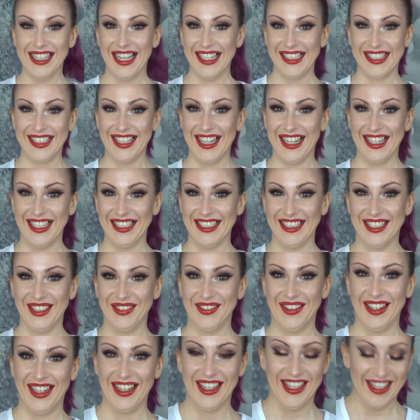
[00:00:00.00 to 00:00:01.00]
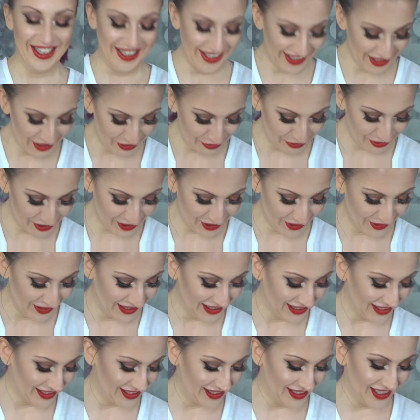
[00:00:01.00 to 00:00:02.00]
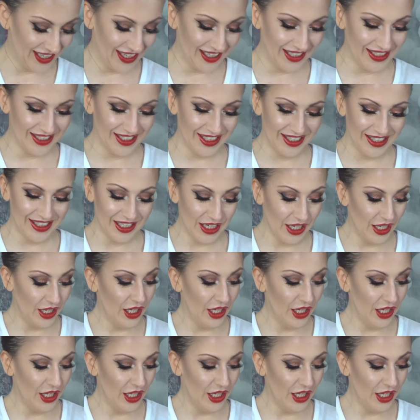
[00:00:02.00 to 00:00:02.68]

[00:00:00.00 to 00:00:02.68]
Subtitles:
let's get into it. I'm so excited.